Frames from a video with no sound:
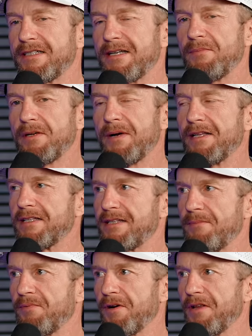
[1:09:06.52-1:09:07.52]
something about the
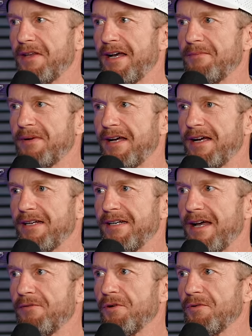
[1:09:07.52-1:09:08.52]
zipper on that bag
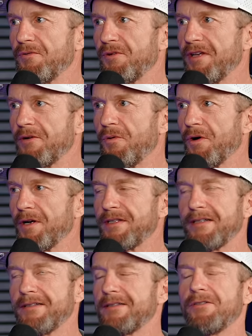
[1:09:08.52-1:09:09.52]
never really
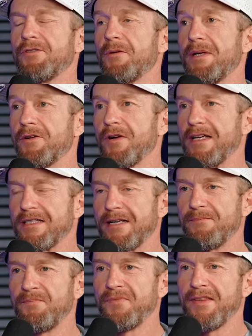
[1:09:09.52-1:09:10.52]
worked, so it drove me crazy.